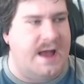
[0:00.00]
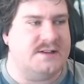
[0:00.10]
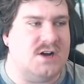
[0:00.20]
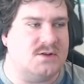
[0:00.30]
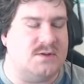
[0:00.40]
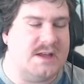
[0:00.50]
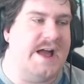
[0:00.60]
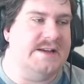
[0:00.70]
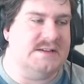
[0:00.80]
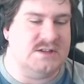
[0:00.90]
talked to the
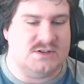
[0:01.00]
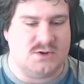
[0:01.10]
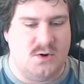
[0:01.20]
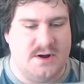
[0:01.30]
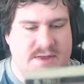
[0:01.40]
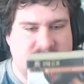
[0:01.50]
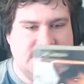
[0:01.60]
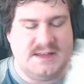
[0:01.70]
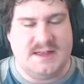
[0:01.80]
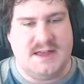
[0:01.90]
guys in the store, and they
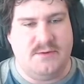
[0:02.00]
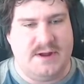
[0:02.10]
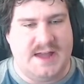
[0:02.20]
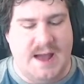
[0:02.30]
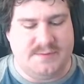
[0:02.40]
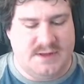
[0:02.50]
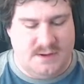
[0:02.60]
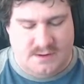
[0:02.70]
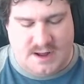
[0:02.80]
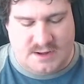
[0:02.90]
said that they recapped
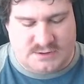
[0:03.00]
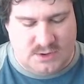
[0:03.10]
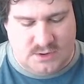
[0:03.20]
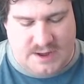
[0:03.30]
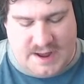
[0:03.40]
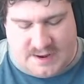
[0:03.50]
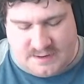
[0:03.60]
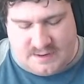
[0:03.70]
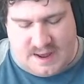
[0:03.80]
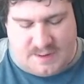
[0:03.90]
the console,
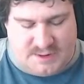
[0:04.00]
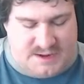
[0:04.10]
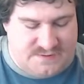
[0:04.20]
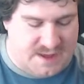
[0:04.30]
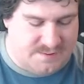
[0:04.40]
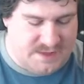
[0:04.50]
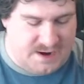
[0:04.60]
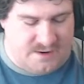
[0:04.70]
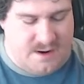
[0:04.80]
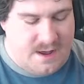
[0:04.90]
and I believe them.
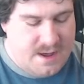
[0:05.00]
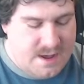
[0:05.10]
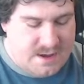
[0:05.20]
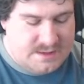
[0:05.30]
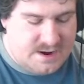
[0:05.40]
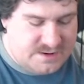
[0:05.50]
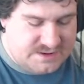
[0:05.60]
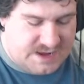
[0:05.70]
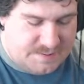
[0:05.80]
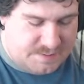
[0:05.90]
They're the
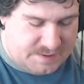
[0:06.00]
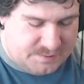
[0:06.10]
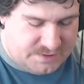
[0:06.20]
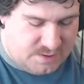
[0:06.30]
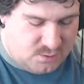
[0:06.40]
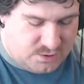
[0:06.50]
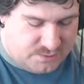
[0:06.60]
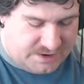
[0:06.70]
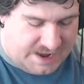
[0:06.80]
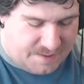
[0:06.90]
type of people that would
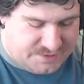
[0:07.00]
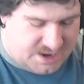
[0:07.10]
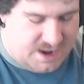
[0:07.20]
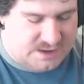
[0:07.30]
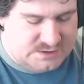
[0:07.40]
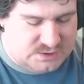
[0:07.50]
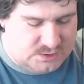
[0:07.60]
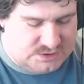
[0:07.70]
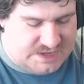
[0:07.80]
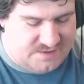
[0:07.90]
recap the console
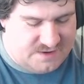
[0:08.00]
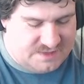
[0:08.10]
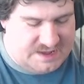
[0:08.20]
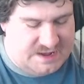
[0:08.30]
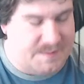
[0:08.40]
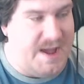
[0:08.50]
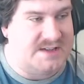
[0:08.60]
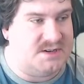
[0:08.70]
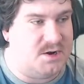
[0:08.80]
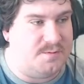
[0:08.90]
given the
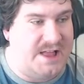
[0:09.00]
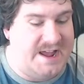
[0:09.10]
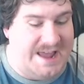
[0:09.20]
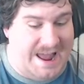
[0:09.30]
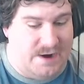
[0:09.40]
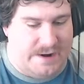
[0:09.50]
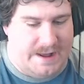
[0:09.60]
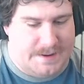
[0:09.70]
capacitor plague era.